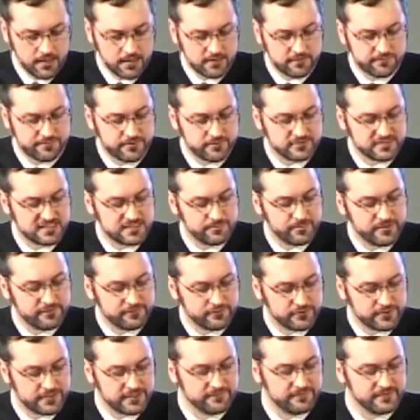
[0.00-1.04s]
If there's to be
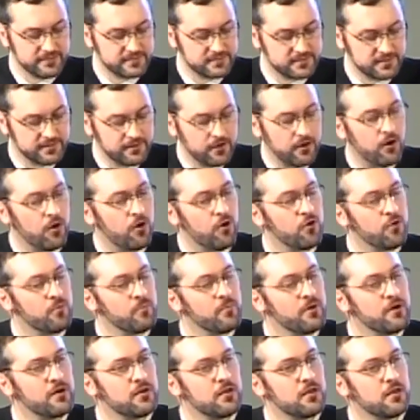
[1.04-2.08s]
forgiveness in the
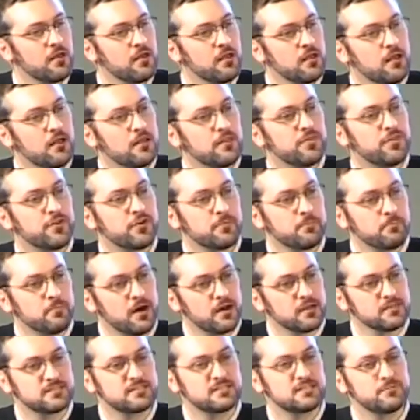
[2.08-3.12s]
home, there
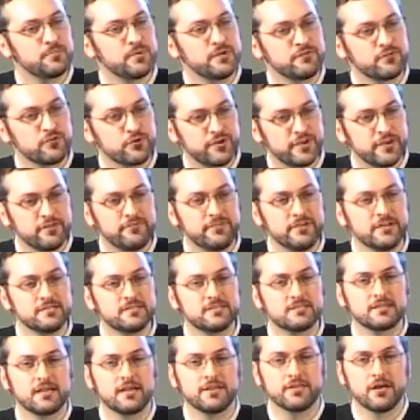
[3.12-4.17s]
must be
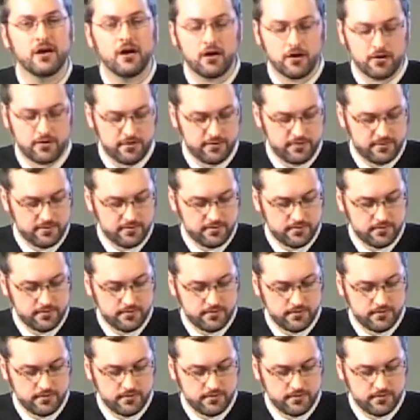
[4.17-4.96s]
forgiveness in the heart.